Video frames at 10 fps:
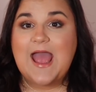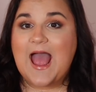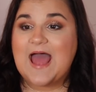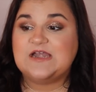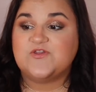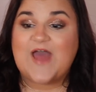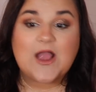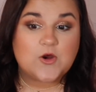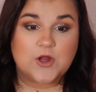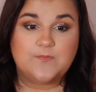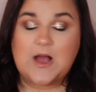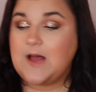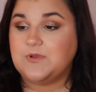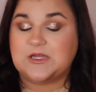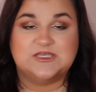And that girl
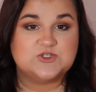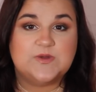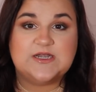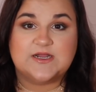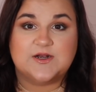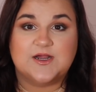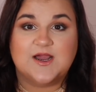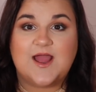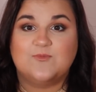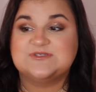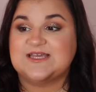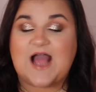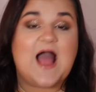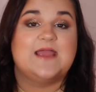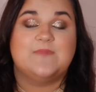publicly tweeted at her and was like,
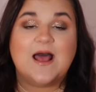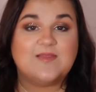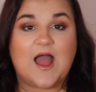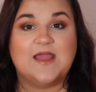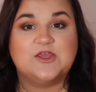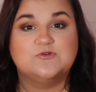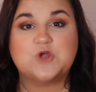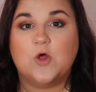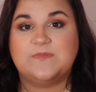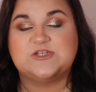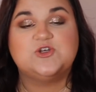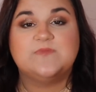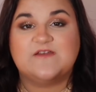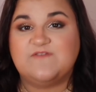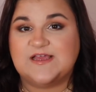I am not lying. You told me to
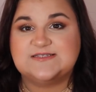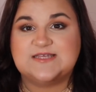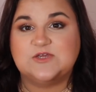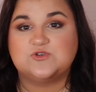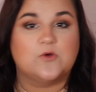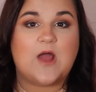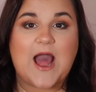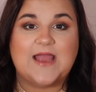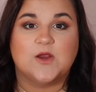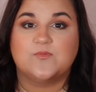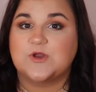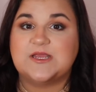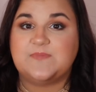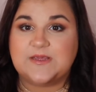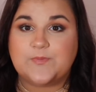my face that you don't hire
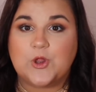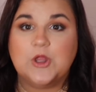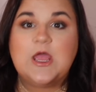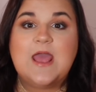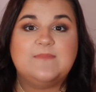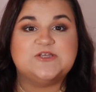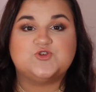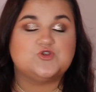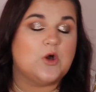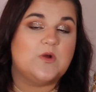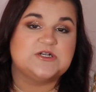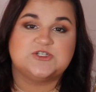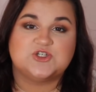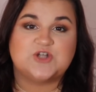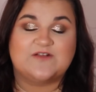pretty people because you don't want it
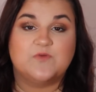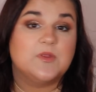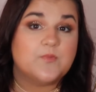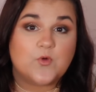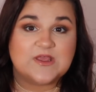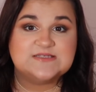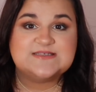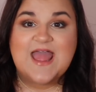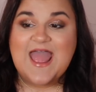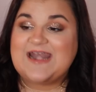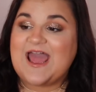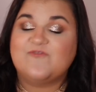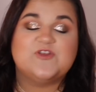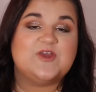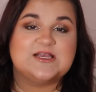to distract from the boys. And
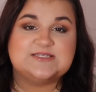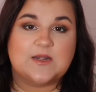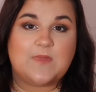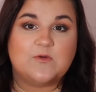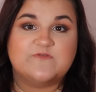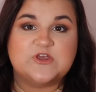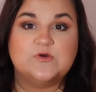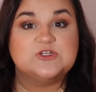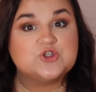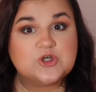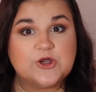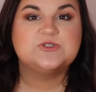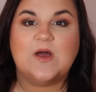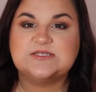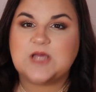everything I said in my review is true.
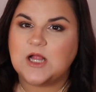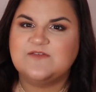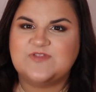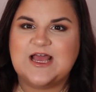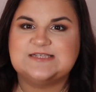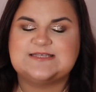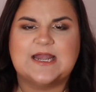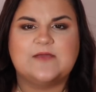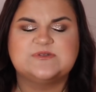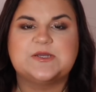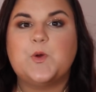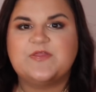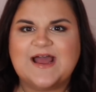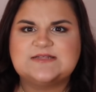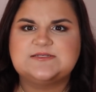So I saw all of this and I was like, well,
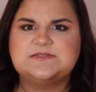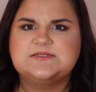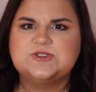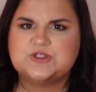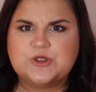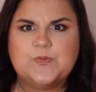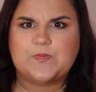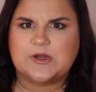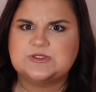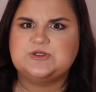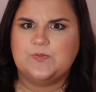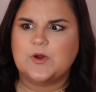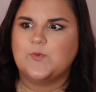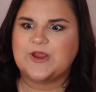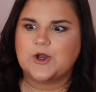that's super,
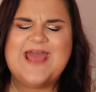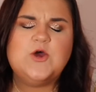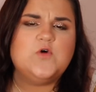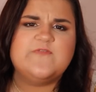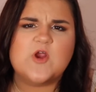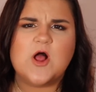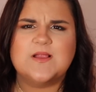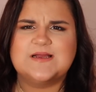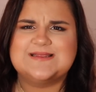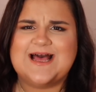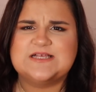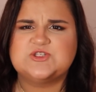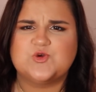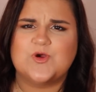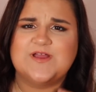super weird. And overall on
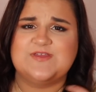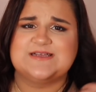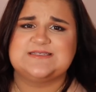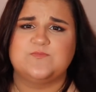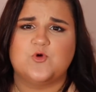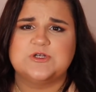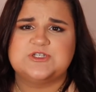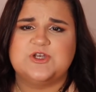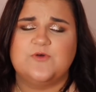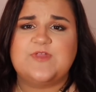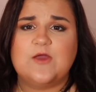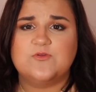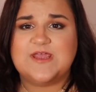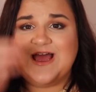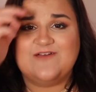Glassdoor, I think it's important to note they
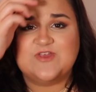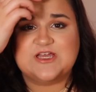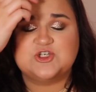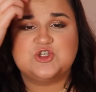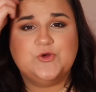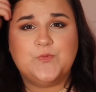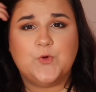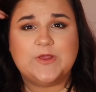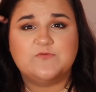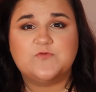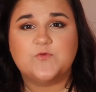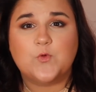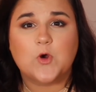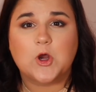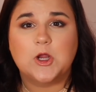only have like a
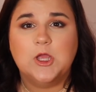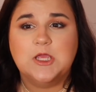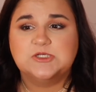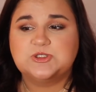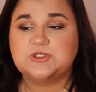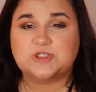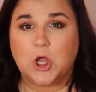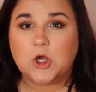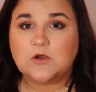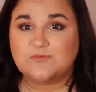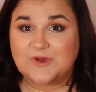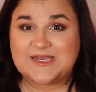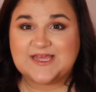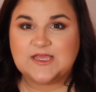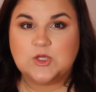2.4 star
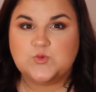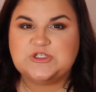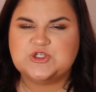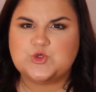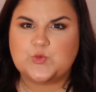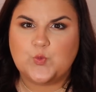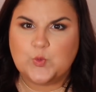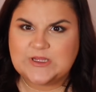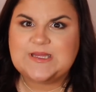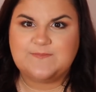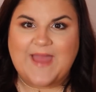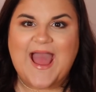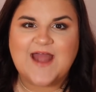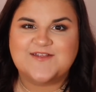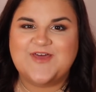rating, which is really
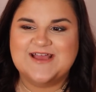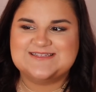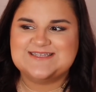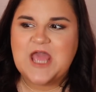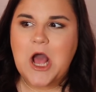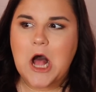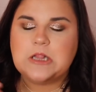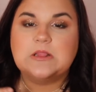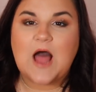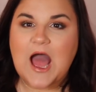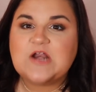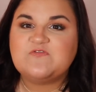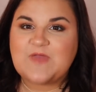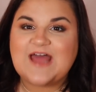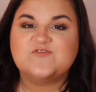bad. That's a lot
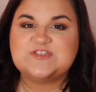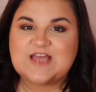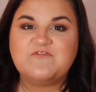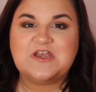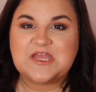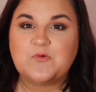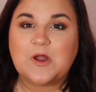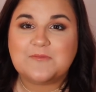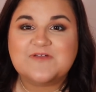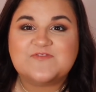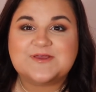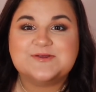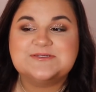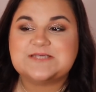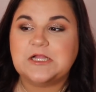of, out of 71
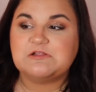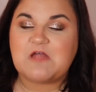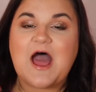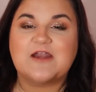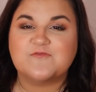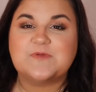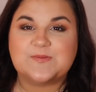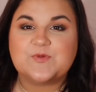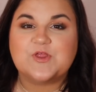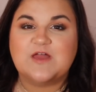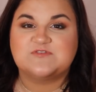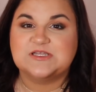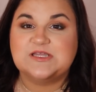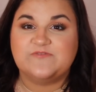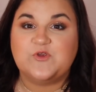reviews, a lot of people have to
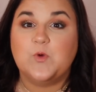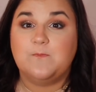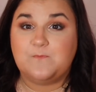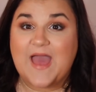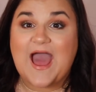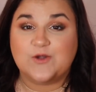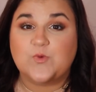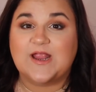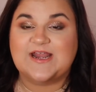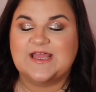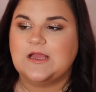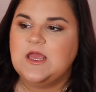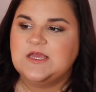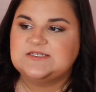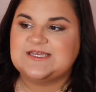leave you a bad rating
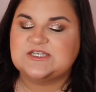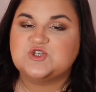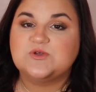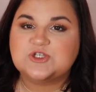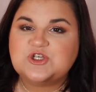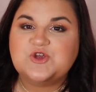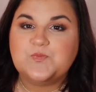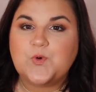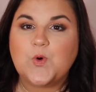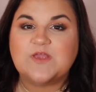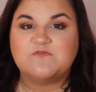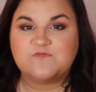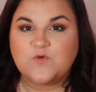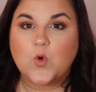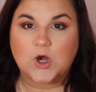to get to a
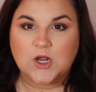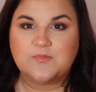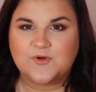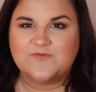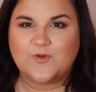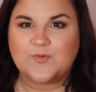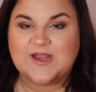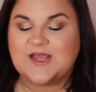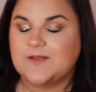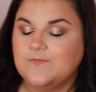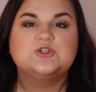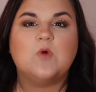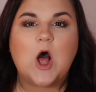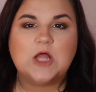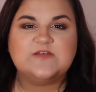2.4 approval rating. So
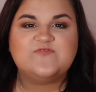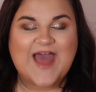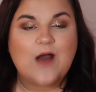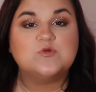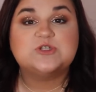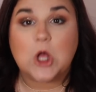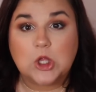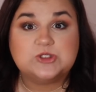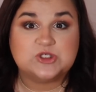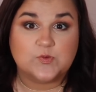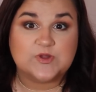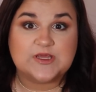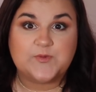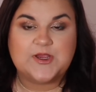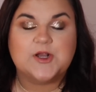all of that was also
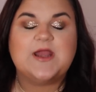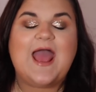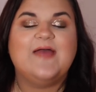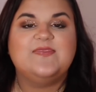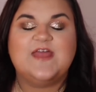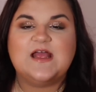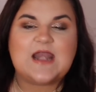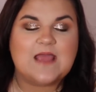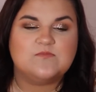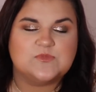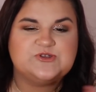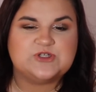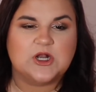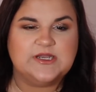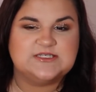really weird. And, and I'm
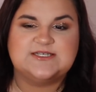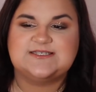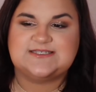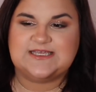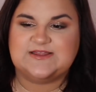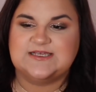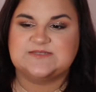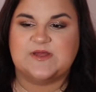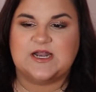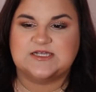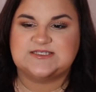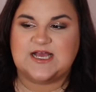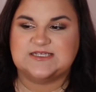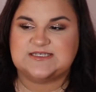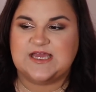starting to see things about
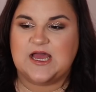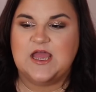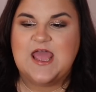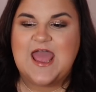Anastasia